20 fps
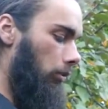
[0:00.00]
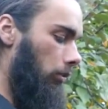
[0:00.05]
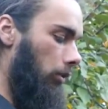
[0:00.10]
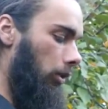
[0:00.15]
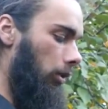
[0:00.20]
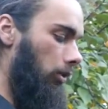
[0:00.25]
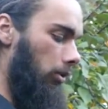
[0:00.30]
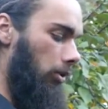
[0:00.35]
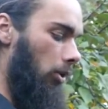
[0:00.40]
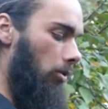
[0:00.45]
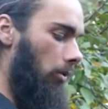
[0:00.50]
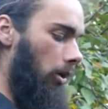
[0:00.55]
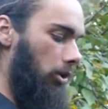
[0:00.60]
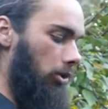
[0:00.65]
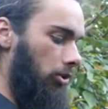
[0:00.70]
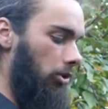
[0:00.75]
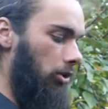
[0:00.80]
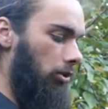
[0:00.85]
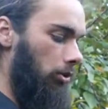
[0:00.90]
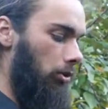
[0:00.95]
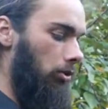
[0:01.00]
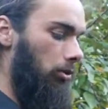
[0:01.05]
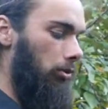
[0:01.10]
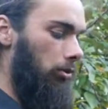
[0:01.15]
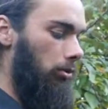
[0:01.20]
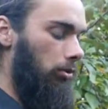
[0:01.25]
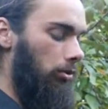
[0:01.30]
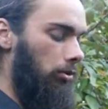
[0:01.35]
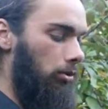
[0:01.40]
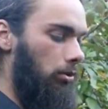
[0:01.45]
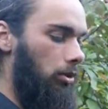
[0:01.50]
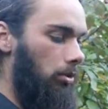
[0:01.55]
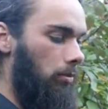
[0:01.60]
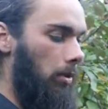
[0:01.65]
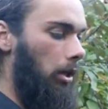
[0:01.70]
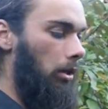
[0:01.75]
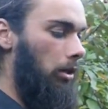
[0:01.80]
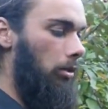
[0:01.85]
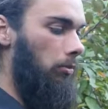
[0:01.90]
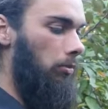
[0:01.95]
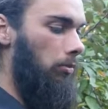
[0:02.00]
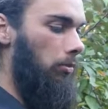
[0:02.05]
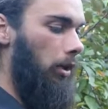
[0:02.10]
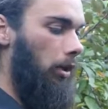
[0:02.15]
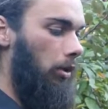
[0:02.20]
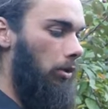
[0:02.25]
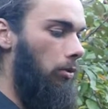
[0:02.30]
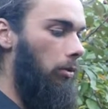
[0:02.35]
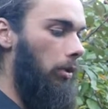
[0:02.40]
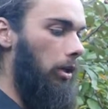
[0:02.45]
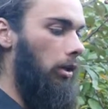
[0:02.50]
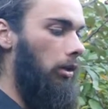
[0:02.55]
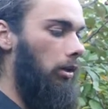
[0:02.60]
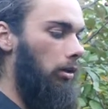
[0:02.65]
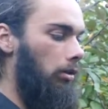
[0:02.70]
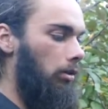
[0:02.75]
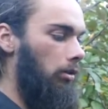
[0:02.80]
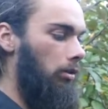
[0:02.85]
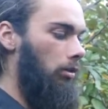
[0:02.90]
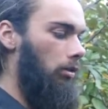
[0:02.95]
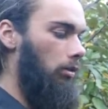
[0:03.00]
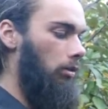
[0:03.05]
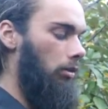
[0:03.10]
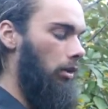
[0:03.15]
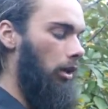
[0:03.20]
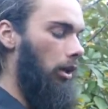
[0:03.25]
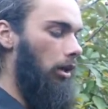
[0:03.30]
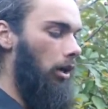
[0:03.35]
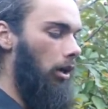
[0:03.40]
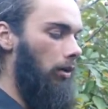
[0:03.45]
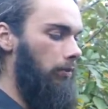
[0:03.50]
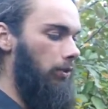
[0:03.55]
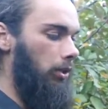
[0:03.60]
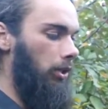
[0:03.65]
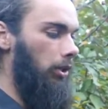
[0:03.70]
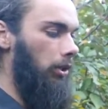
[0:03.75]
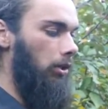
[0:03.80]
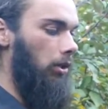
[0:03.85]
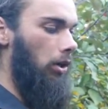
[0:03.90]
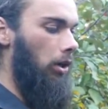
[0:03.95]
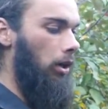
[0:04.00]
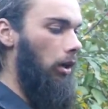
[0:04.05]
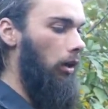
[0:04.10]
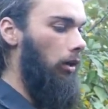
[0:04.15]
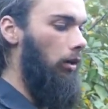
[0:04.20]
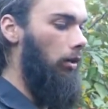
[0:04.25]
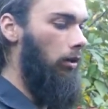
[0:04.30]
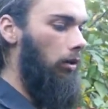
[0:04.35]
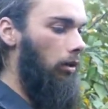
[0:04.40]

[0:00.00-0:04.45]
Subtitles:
there's not much to do to make them like quick. Like I've seen a guy,